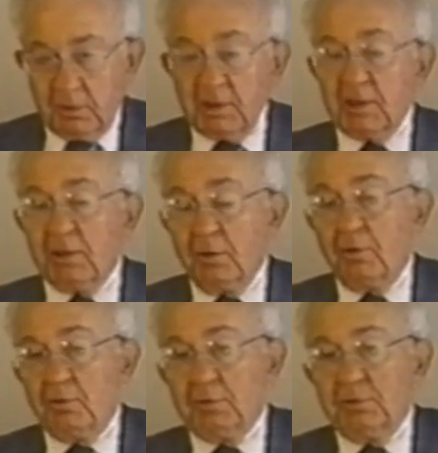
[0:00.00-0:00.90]
legal
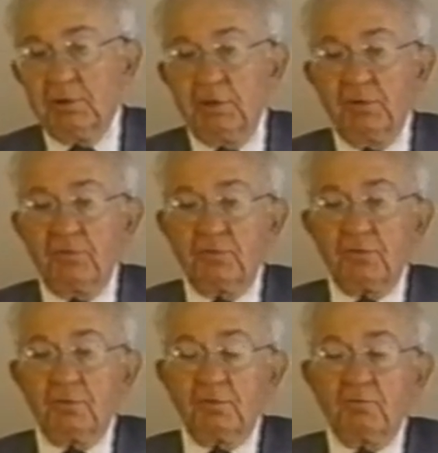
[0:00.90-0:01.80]
hold, a,
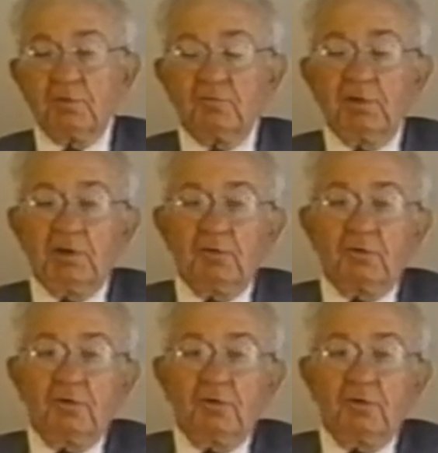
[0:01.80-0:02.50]
what we now